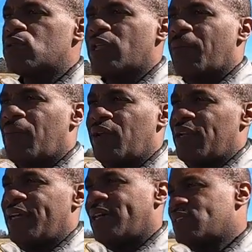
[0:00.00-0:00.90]
do that
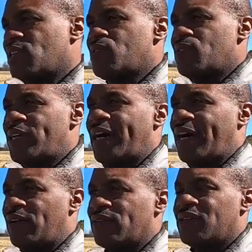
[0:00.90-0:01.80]
Monday. I'll take you
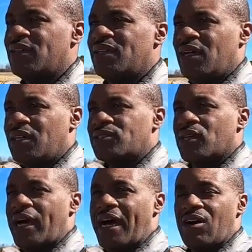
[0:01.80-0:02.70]
down
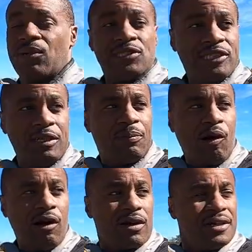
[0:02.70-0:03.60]
to Harriman State
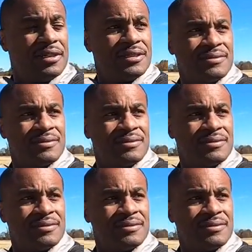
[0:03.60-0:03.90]
Park,